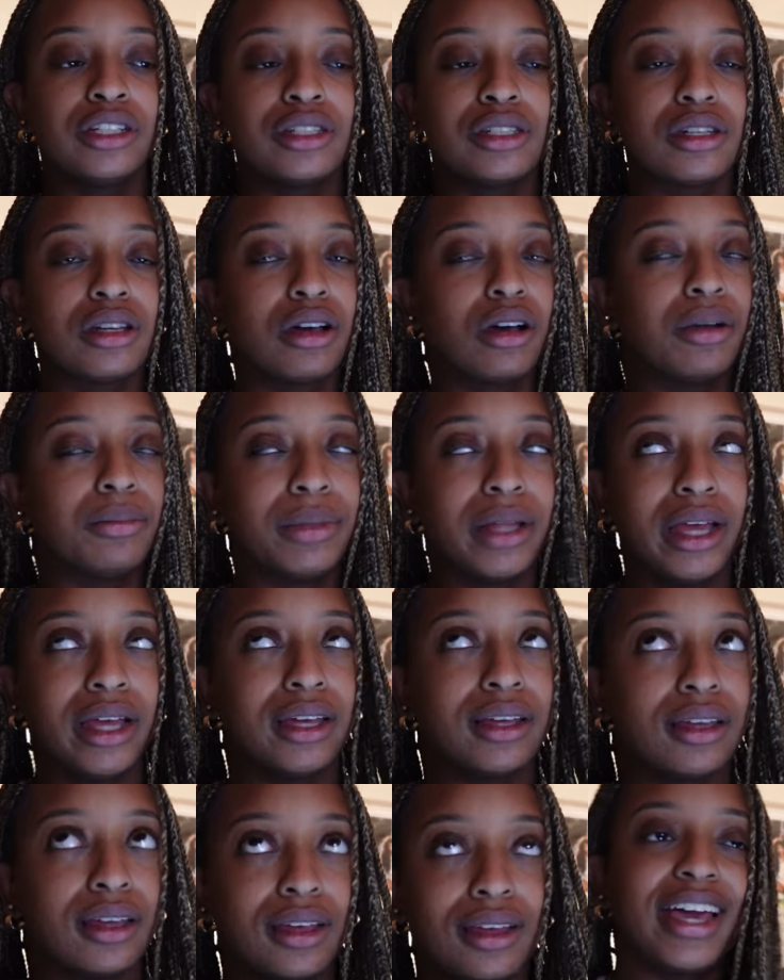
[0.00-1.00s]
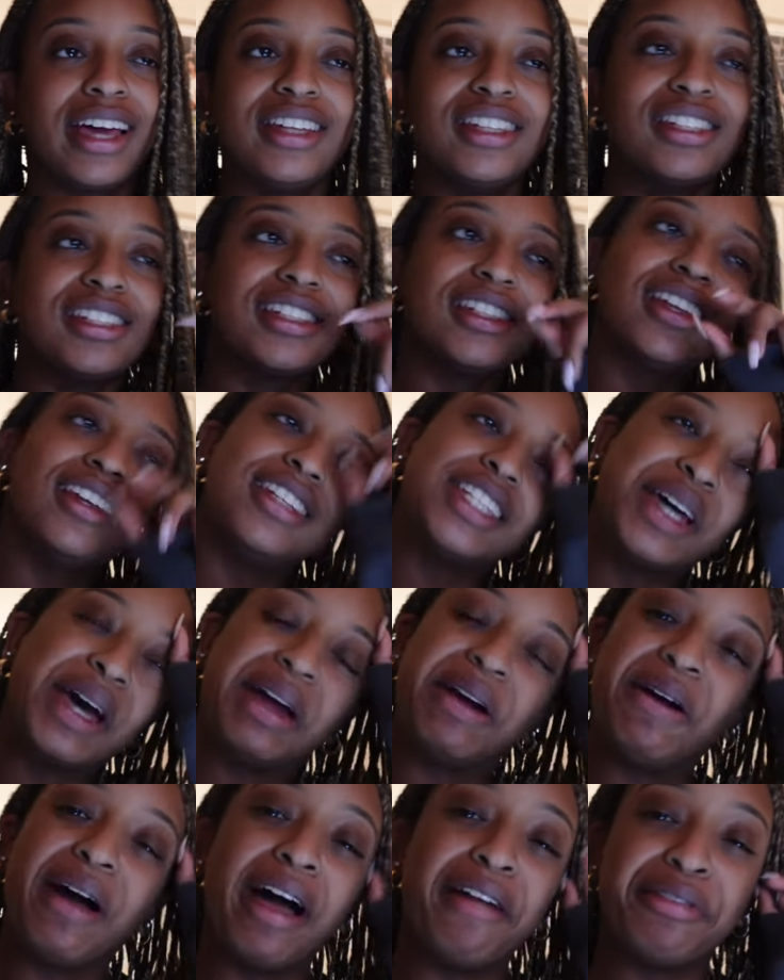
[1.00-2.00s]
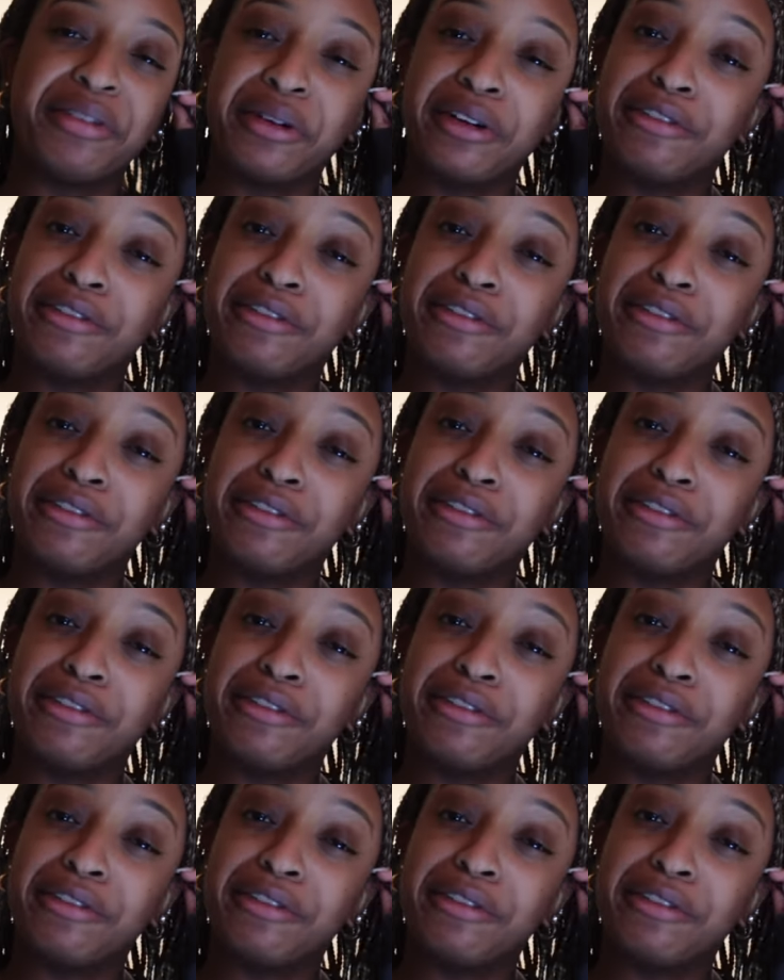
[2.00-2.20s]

So I'm like, yes, so I don't have to